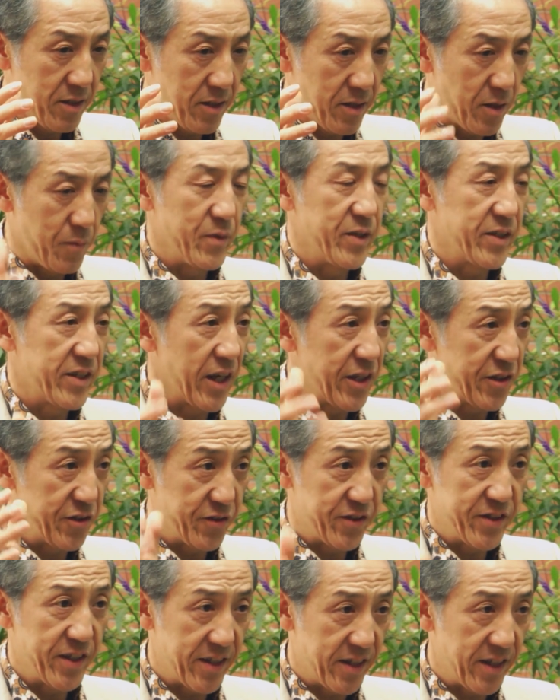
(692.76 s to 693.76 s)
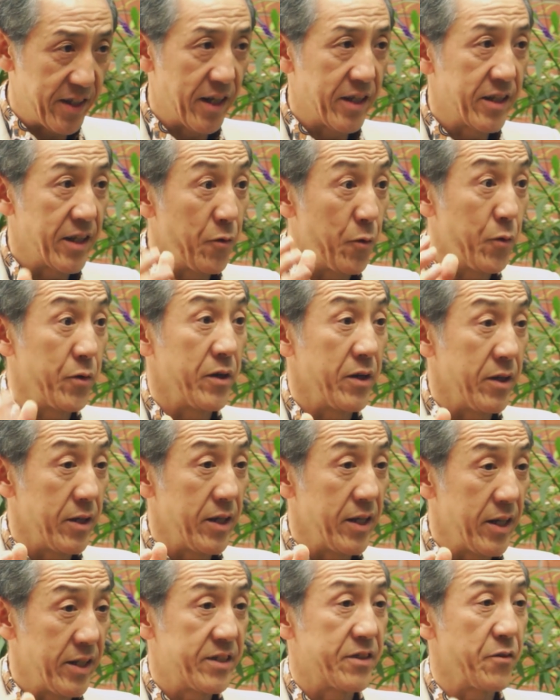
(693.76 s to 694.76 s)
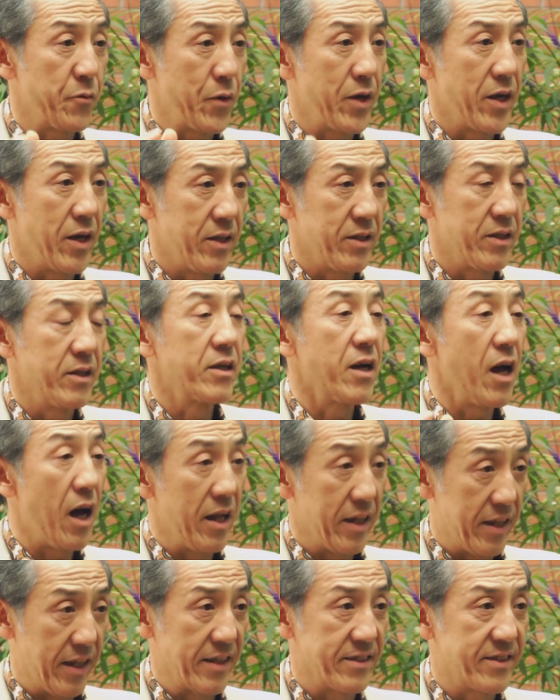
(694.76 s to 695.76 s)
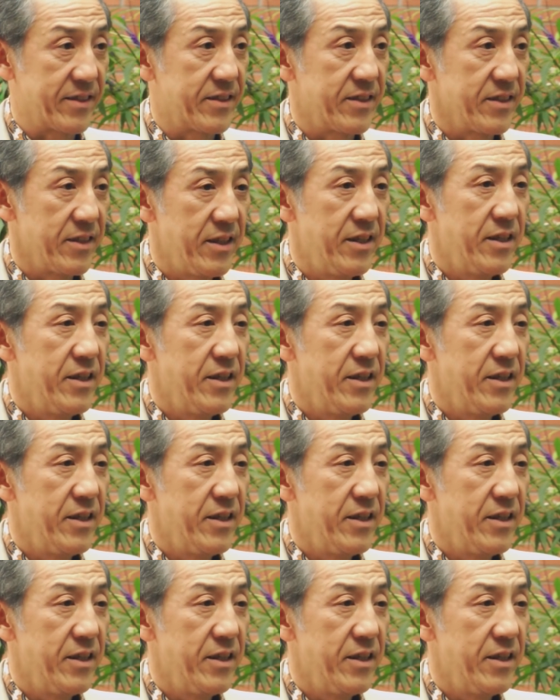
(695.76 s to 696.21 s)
communication setting and its real context.